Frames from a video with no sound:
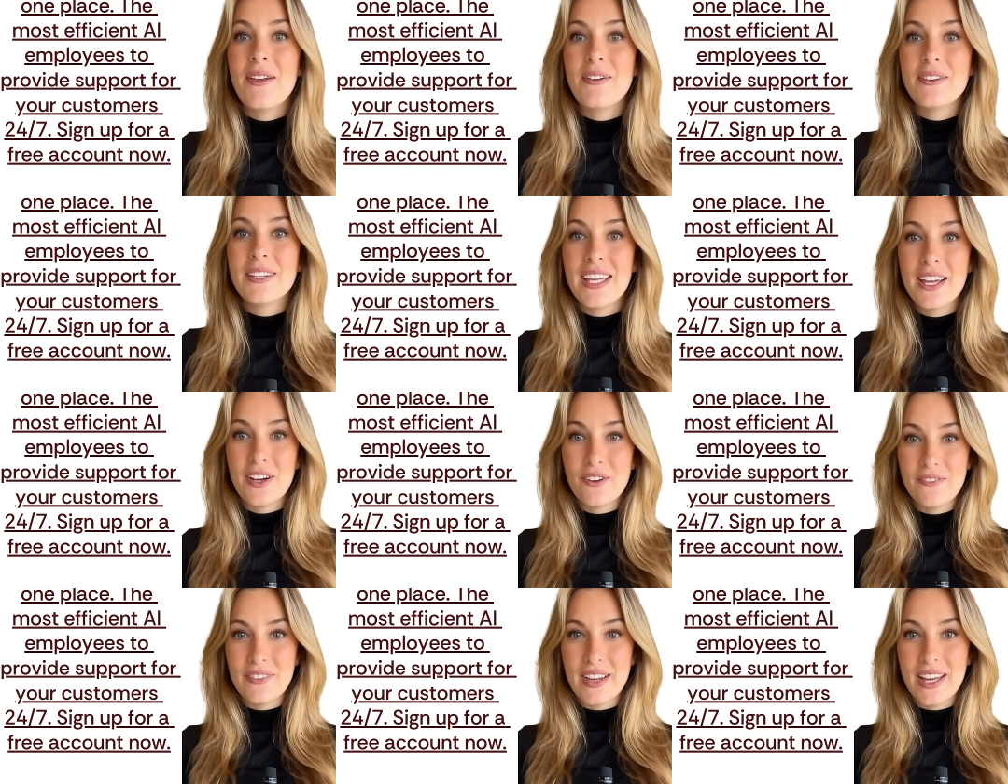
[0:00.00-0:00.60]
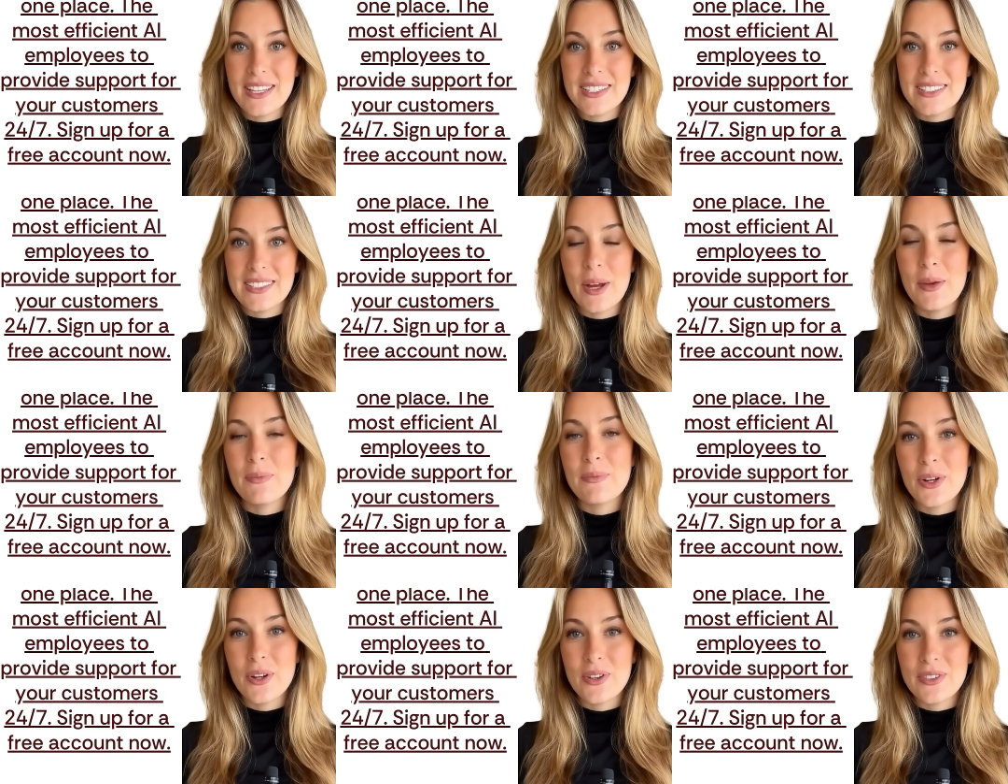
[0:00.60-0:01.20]
GigaFaze
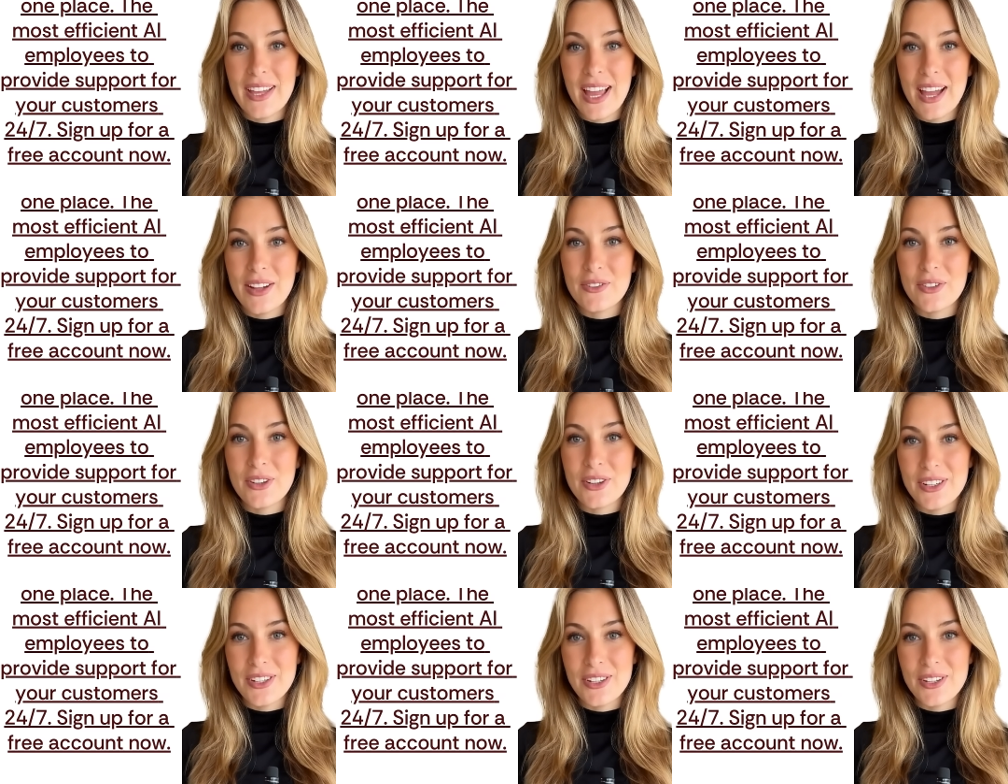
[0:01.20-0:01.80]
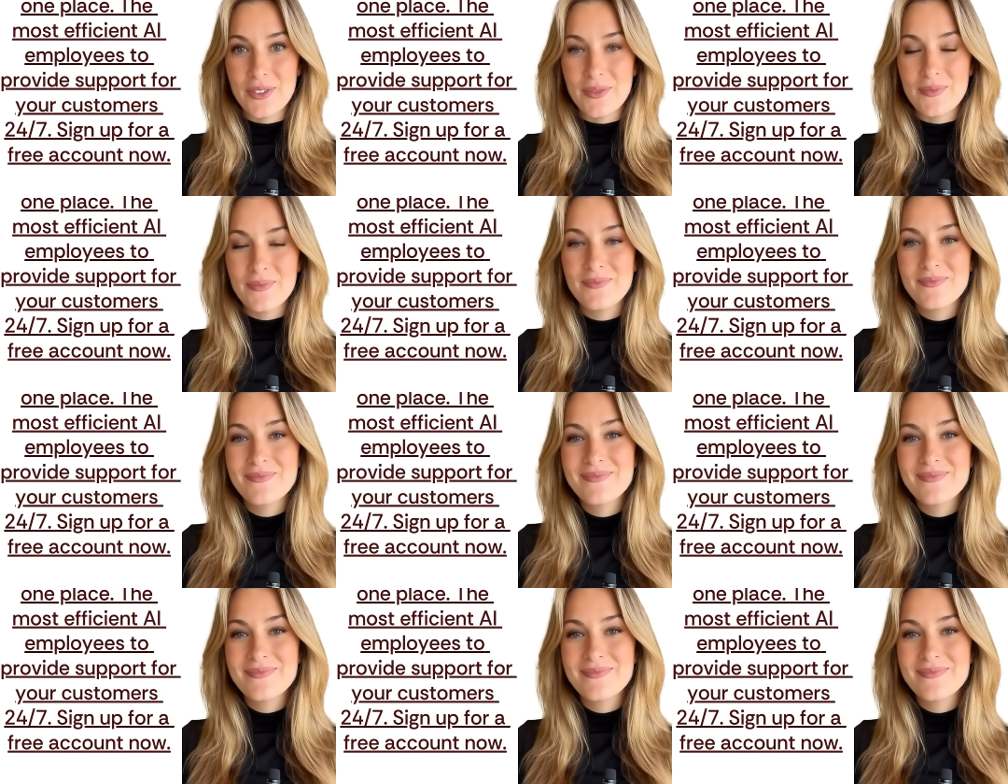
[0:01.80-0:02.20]
can build that for you.